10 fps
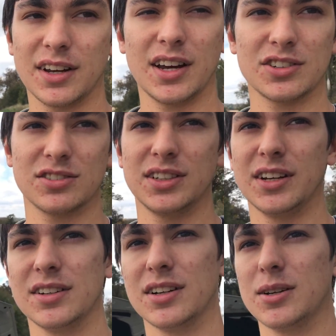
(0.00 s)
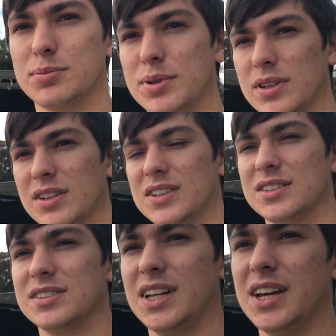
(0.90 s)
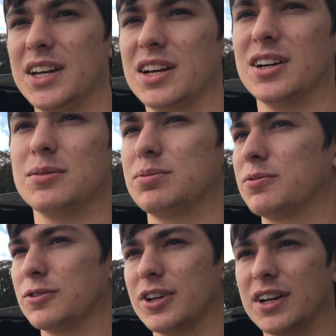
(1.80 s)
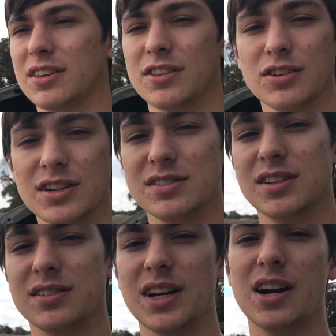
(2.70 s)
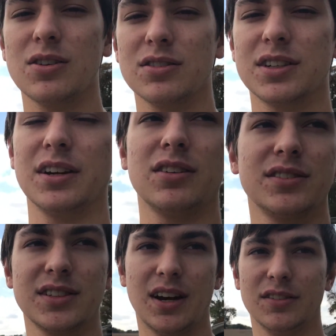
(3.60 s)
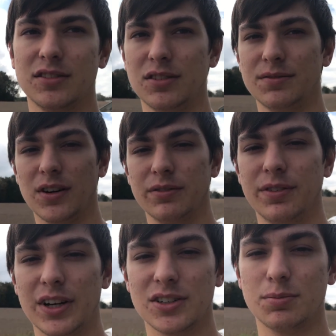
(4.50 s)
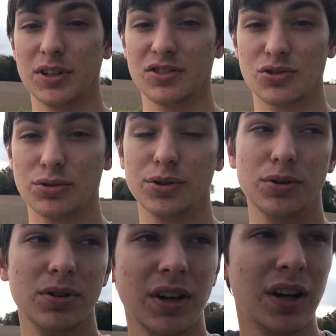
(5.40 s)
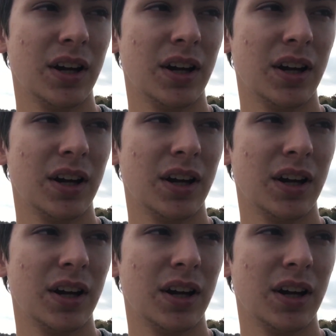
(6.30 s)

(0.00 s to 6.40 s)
I actually ended up staying up for like 36 hours. I know it sounds a little far-fetched, but it's true.